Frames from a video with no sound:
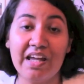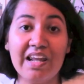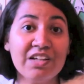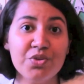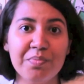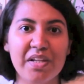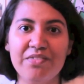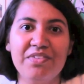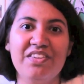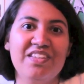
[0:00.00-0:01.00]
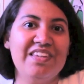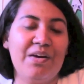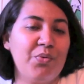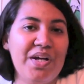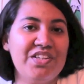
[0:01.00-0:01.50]
And I like to believe that the
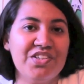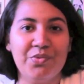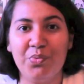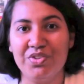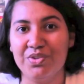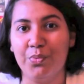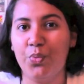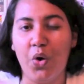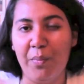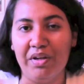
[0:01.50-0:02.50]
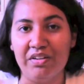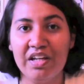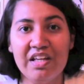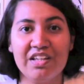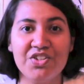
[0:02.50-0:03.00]
narrator was a woman,
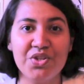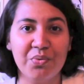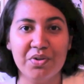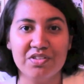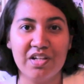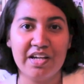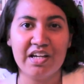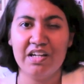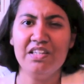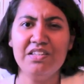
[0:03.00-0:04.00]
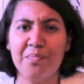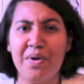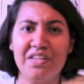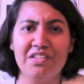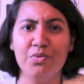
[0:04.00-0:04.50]
that she was like an
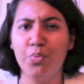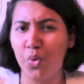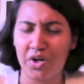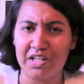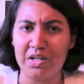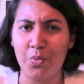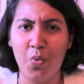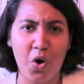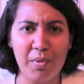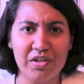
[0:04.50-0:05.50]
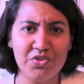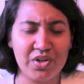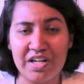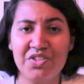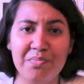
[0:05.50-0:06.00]
independent working woman
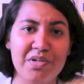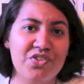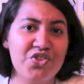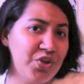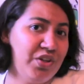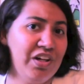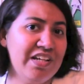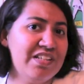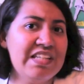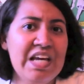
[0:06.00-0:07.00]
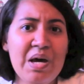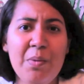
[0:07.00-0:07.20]
trying to be a journalist,